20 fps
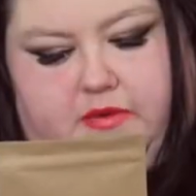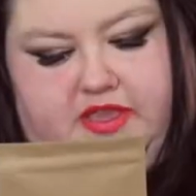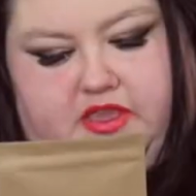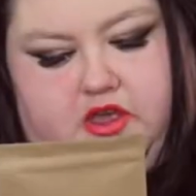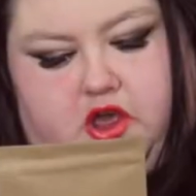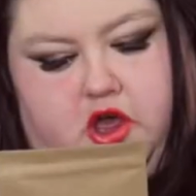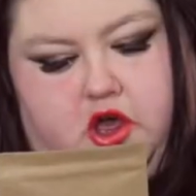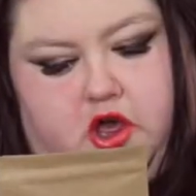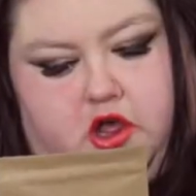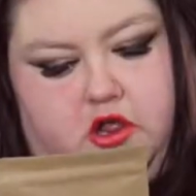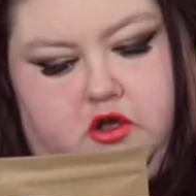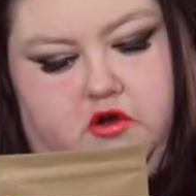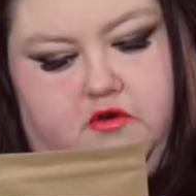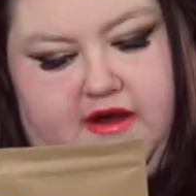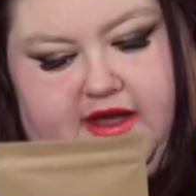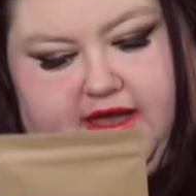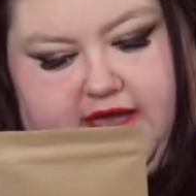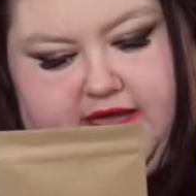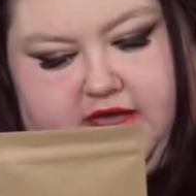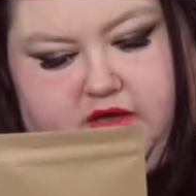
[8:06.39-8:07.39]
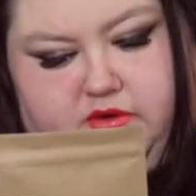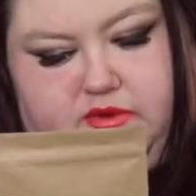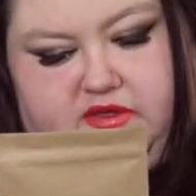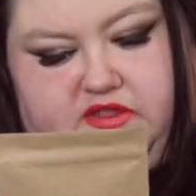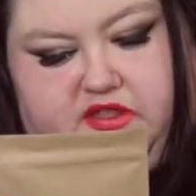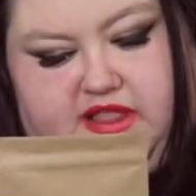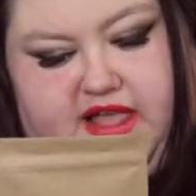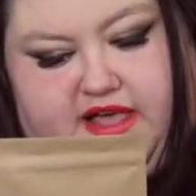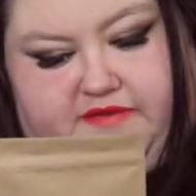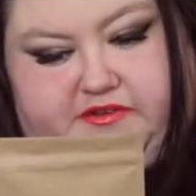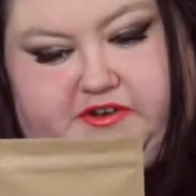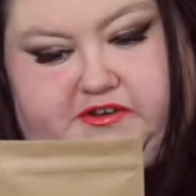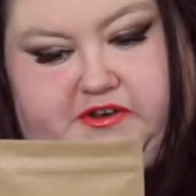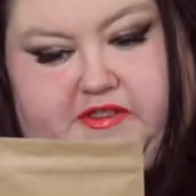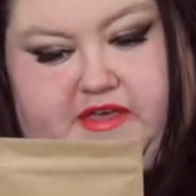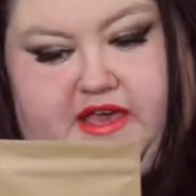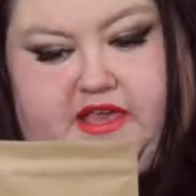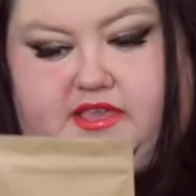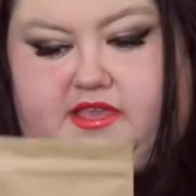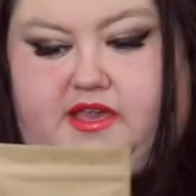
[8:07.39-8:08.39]
it's Earl Grey with lavender.
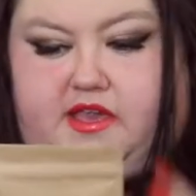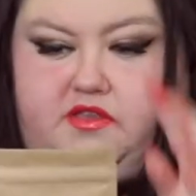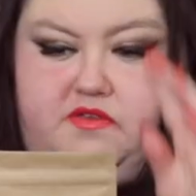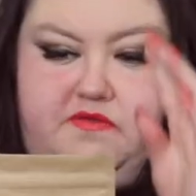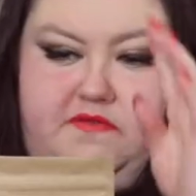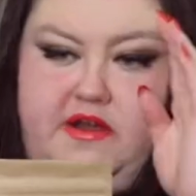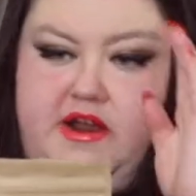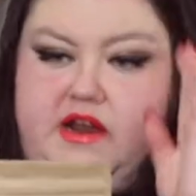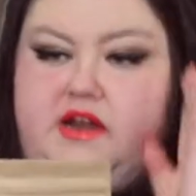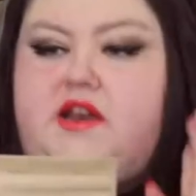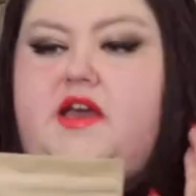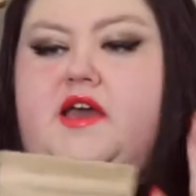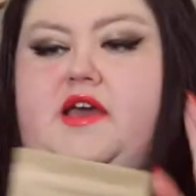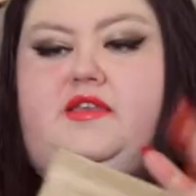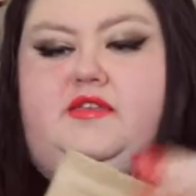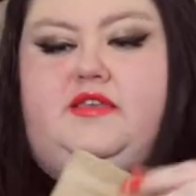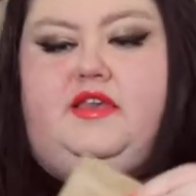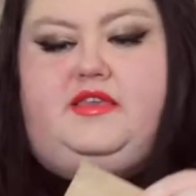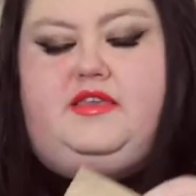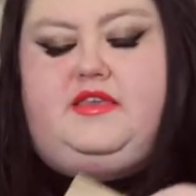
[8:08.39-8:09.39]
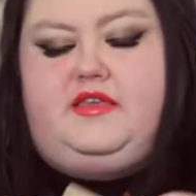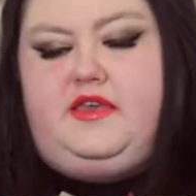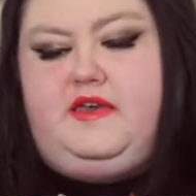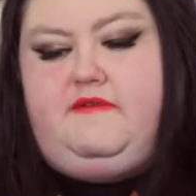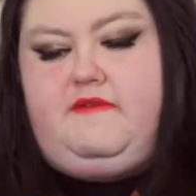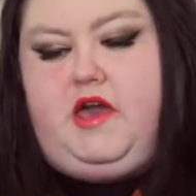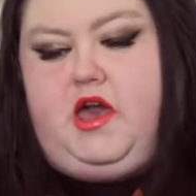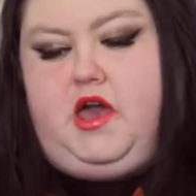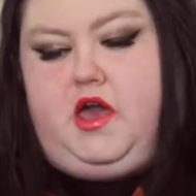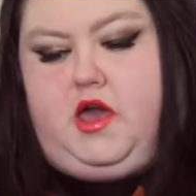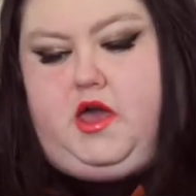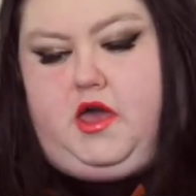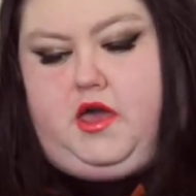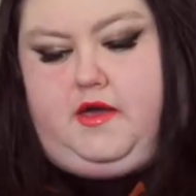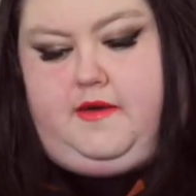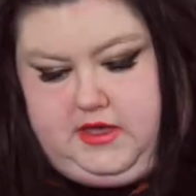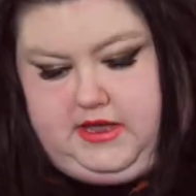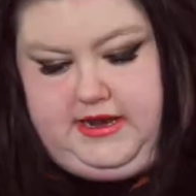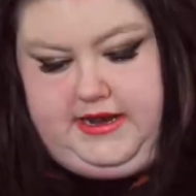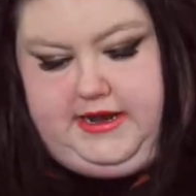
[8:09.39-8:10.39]
That sounds very nice. Let's give it
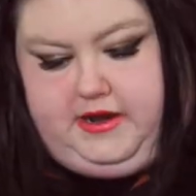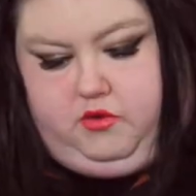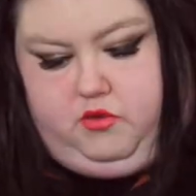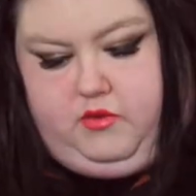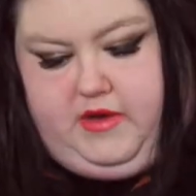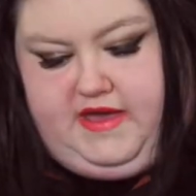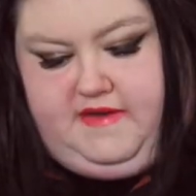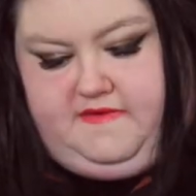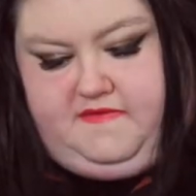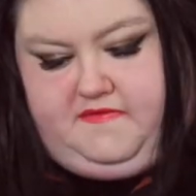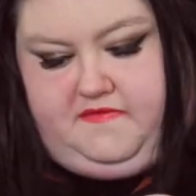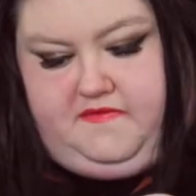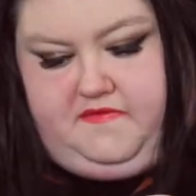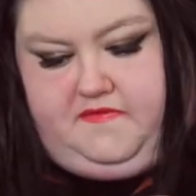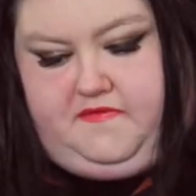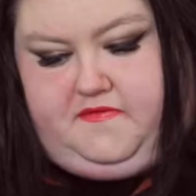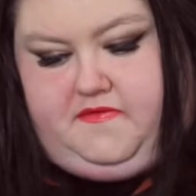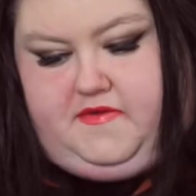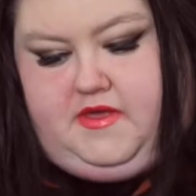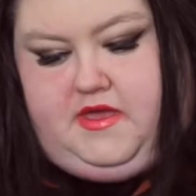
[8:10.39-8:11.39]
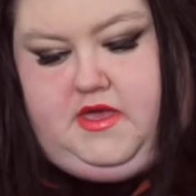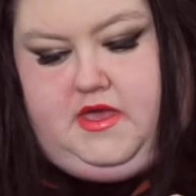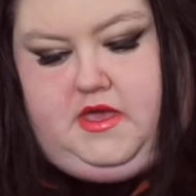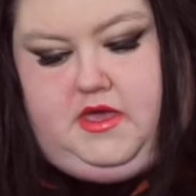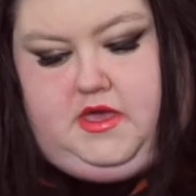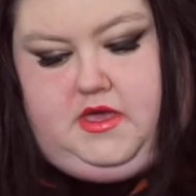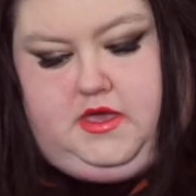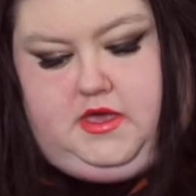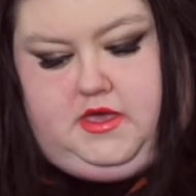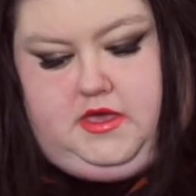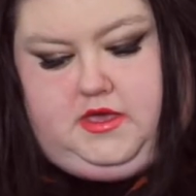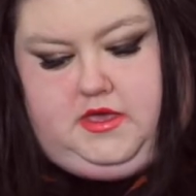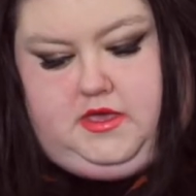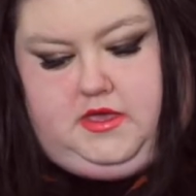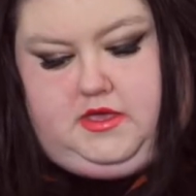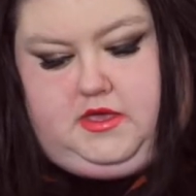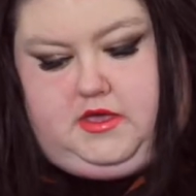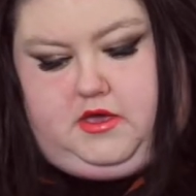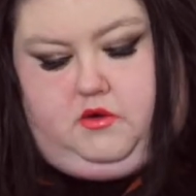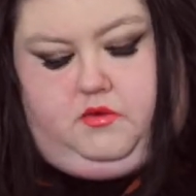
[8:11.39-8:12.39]
a little whiff.
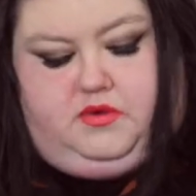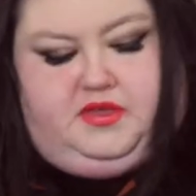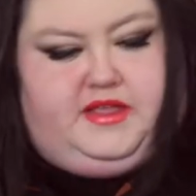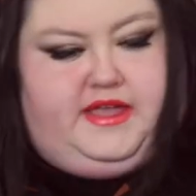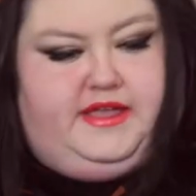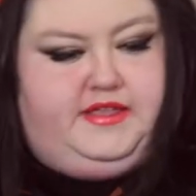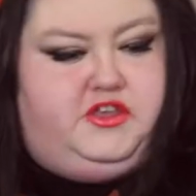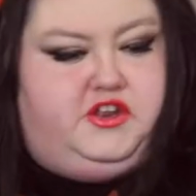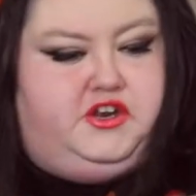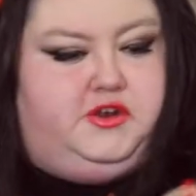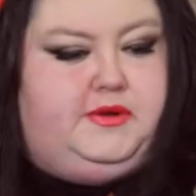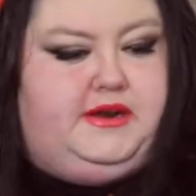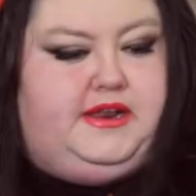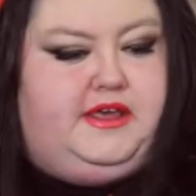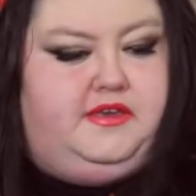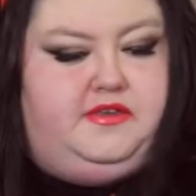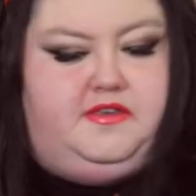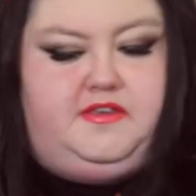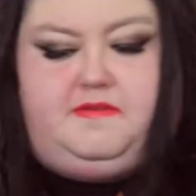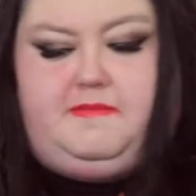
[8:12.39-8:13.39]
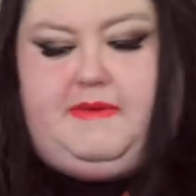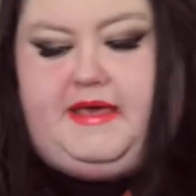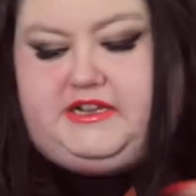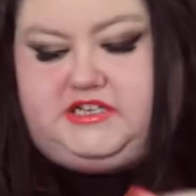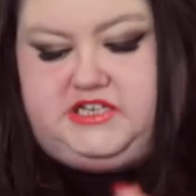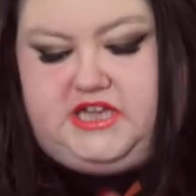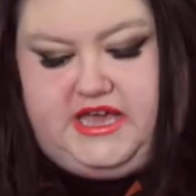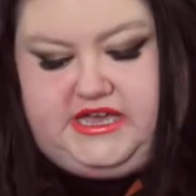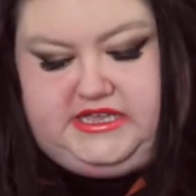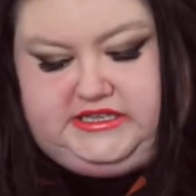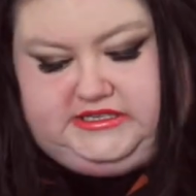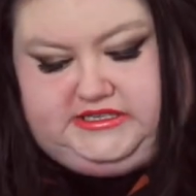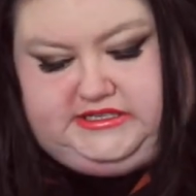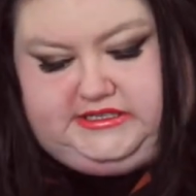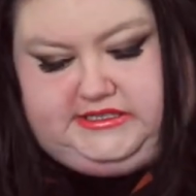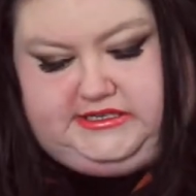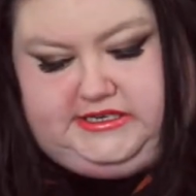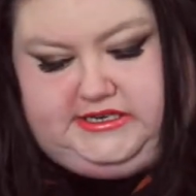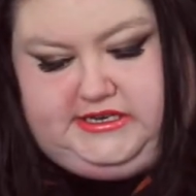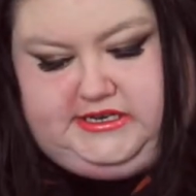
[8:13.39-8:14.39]
Always like to do a little smell
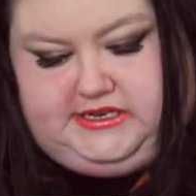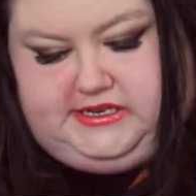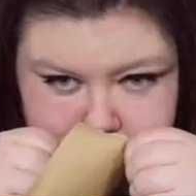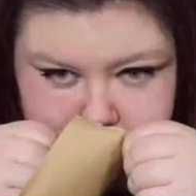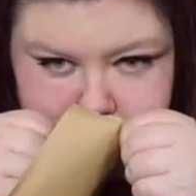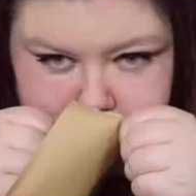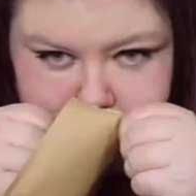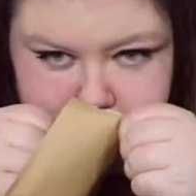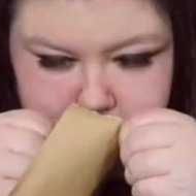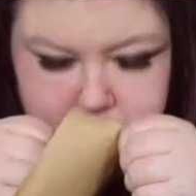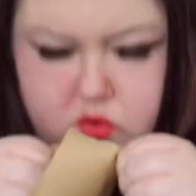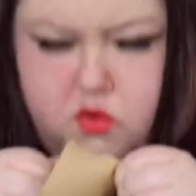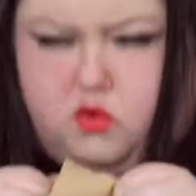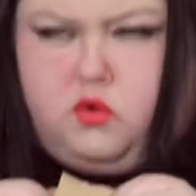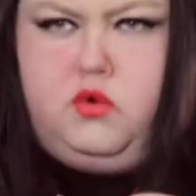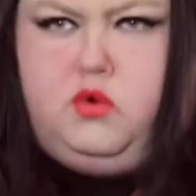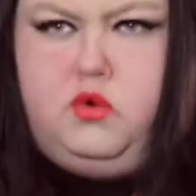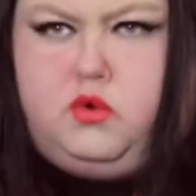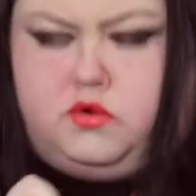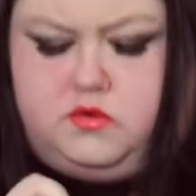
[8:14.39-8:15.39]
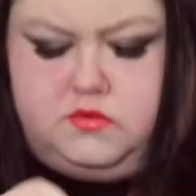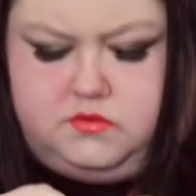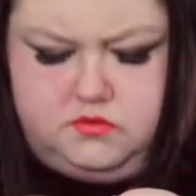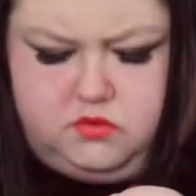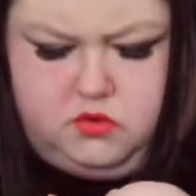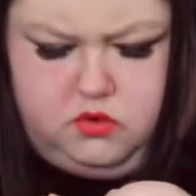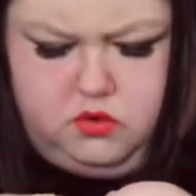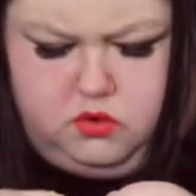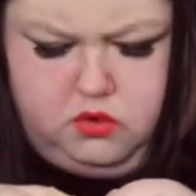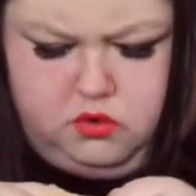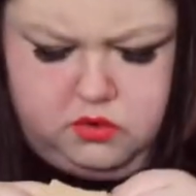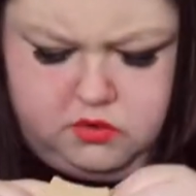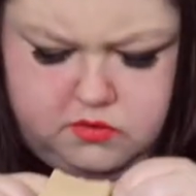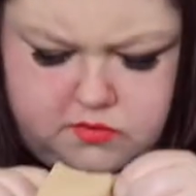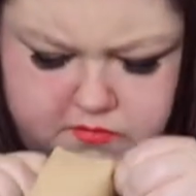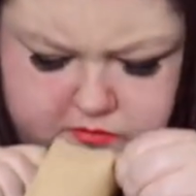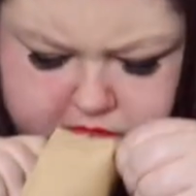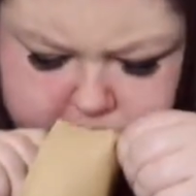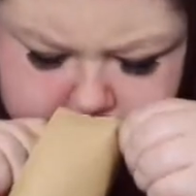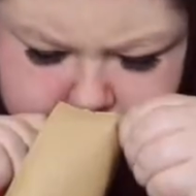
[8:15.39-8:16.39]
test. Ooh, ooh.
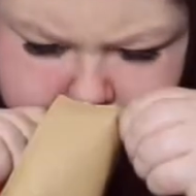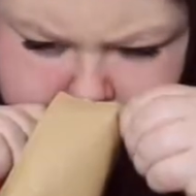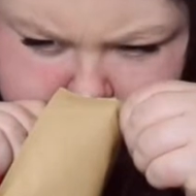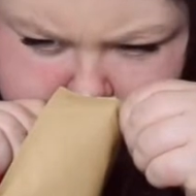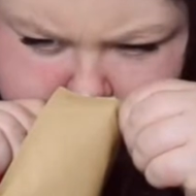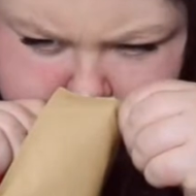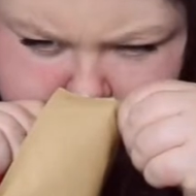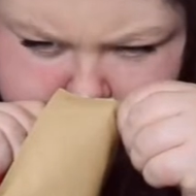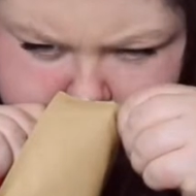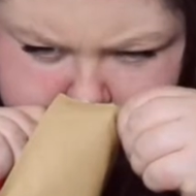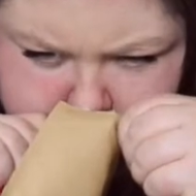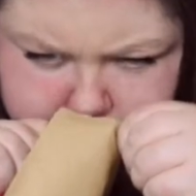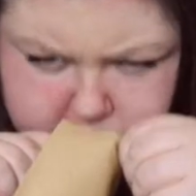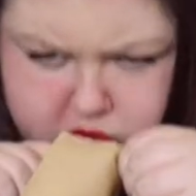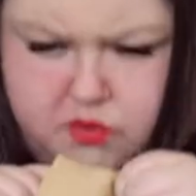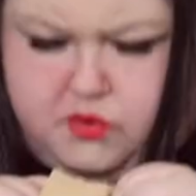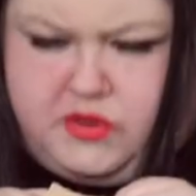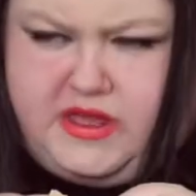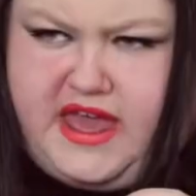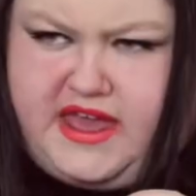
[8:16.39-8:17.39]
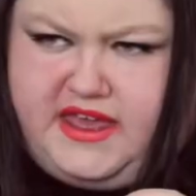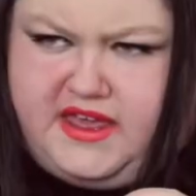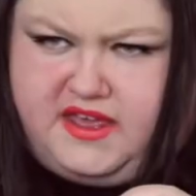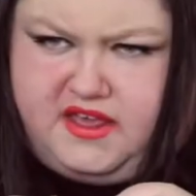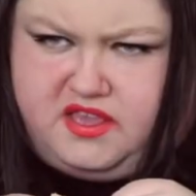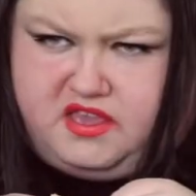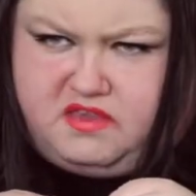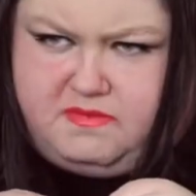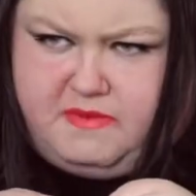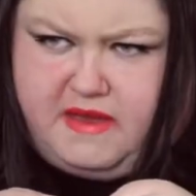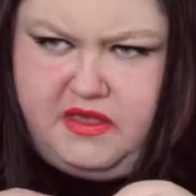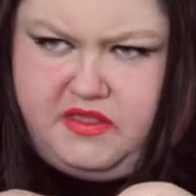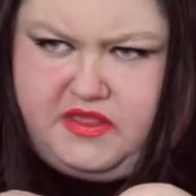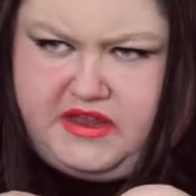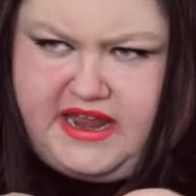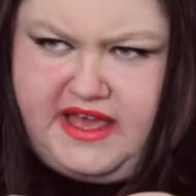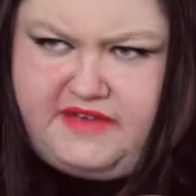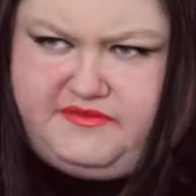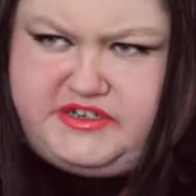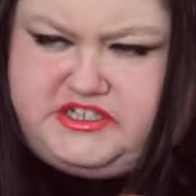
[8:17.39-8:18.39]
Oh yeah, you can smell the
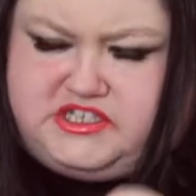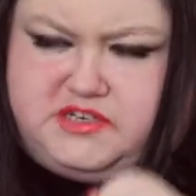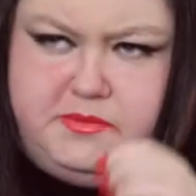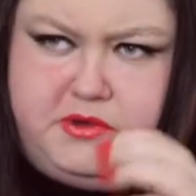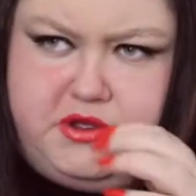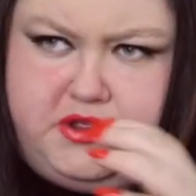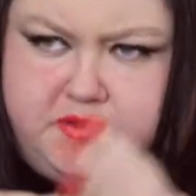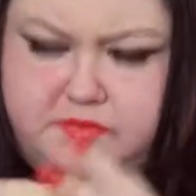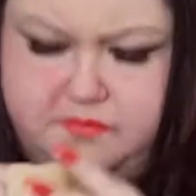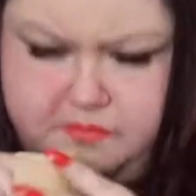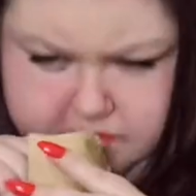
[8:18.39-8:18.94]
lavender, but